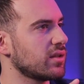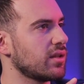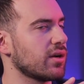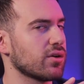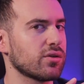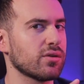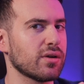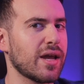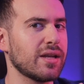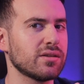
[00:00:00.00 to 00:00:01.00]
that are
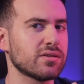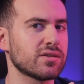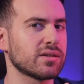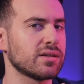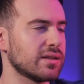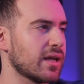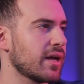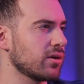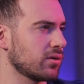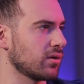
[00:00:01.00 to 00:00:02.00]
creating this
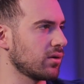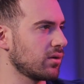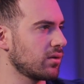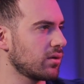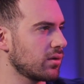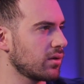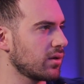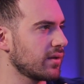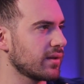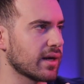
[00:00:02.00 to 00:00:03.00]
glare
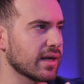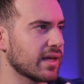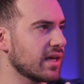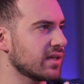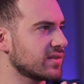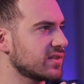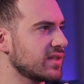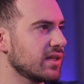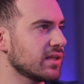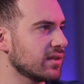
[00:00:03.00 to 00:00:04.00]
that I can't
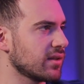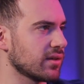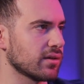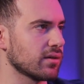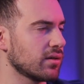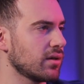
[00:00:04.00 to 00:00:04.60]
see anything.